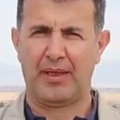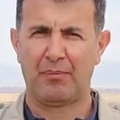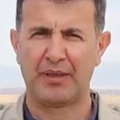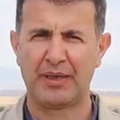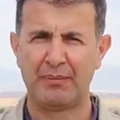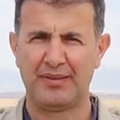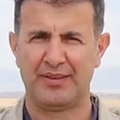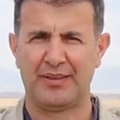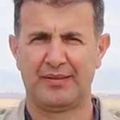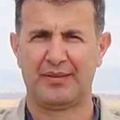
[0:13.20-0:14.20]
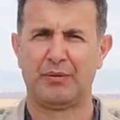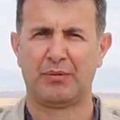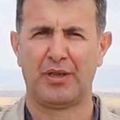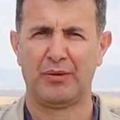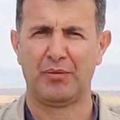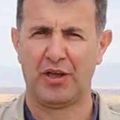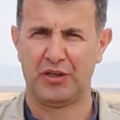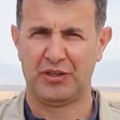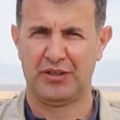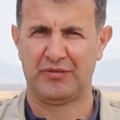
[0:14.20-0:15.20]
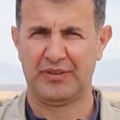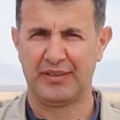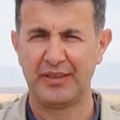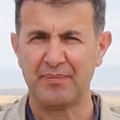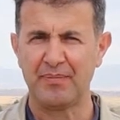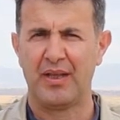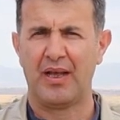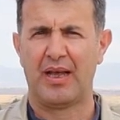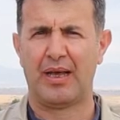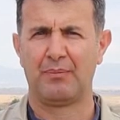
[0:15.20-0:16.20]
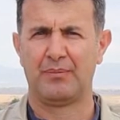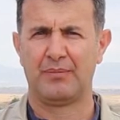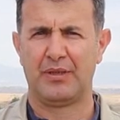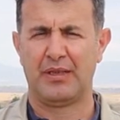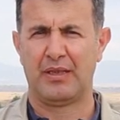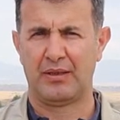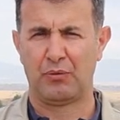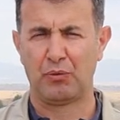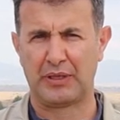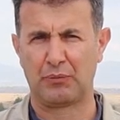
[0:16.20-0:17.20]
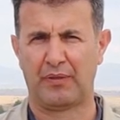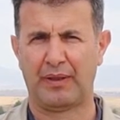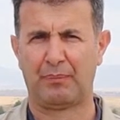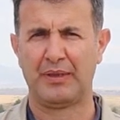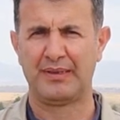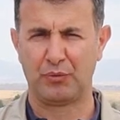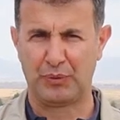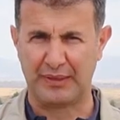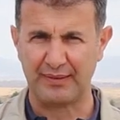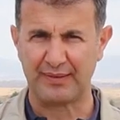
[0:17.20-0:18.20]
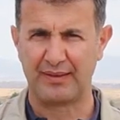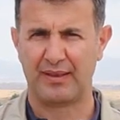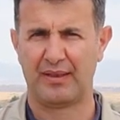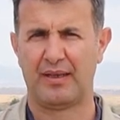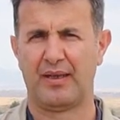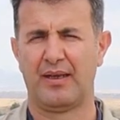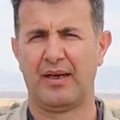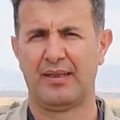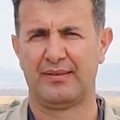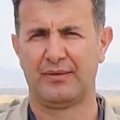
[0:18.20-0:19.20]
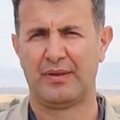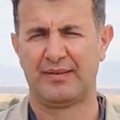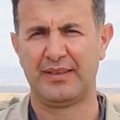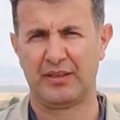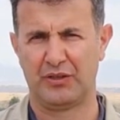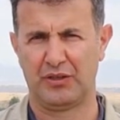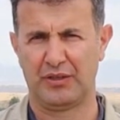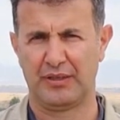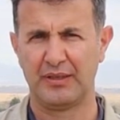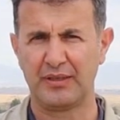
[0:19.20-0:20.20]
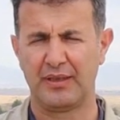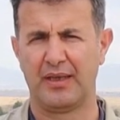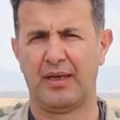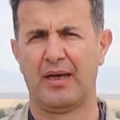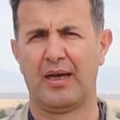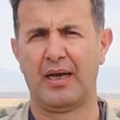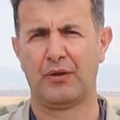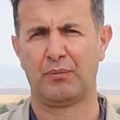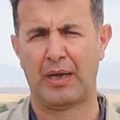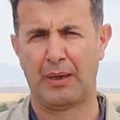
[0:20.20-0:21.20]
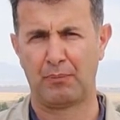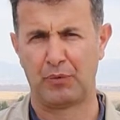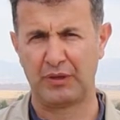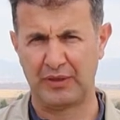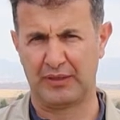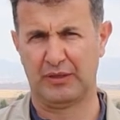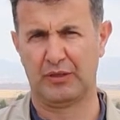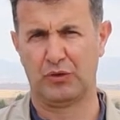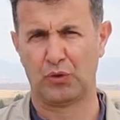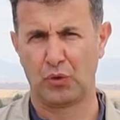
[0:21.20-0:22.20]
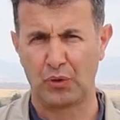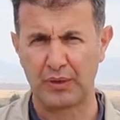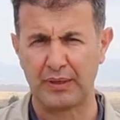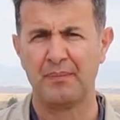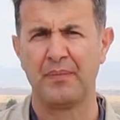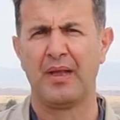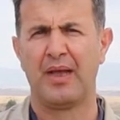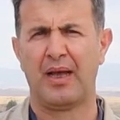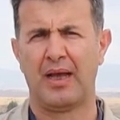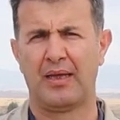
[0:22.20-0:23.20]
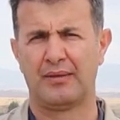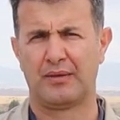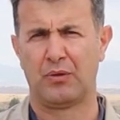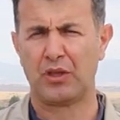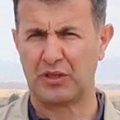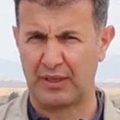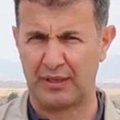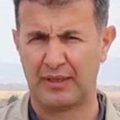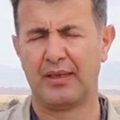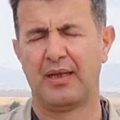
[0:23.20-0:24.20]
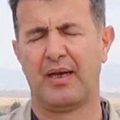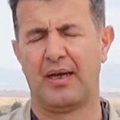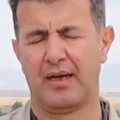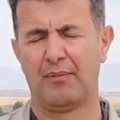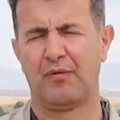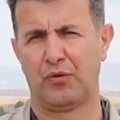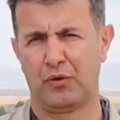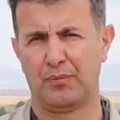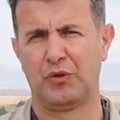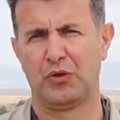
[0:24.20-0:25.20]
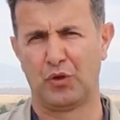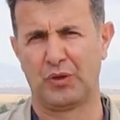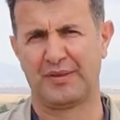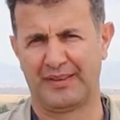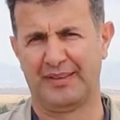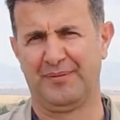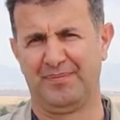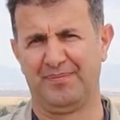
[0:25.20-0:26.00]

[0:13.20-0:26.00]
My name is Jaseem Ibrahim Haji Fendi. I'm working with the Peace Twins as a senior engineer. I am living in Duhok, and originally I am from Duhok city.